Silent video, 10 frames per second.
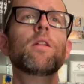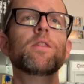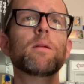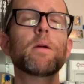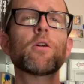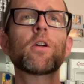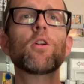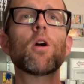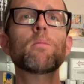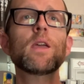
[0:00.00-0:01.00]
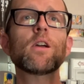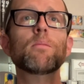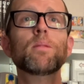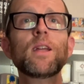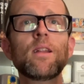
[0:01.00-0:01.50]
the American army
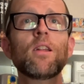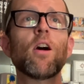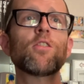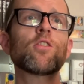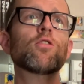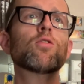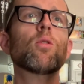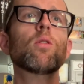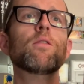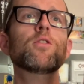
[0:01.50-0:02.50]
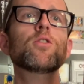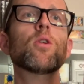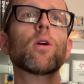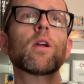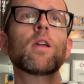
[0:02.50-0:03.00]
completely lost control of New
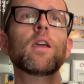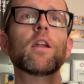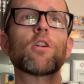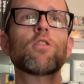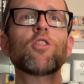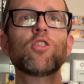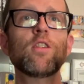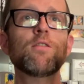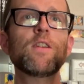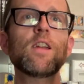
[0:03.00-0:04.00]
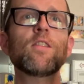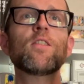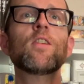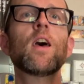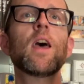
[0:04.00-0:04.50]
York in a crushing
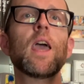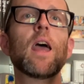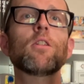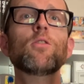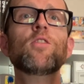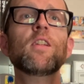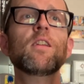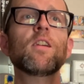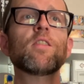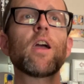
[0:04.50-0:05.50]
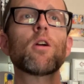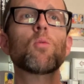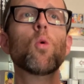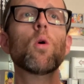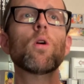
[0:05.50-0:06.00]
defeat, and losing the entire
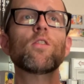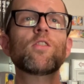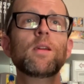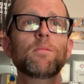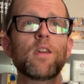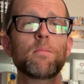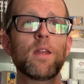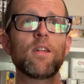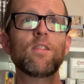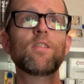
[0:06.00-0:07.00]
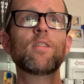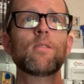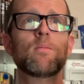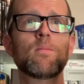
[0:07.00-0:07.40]
war seemed imminent.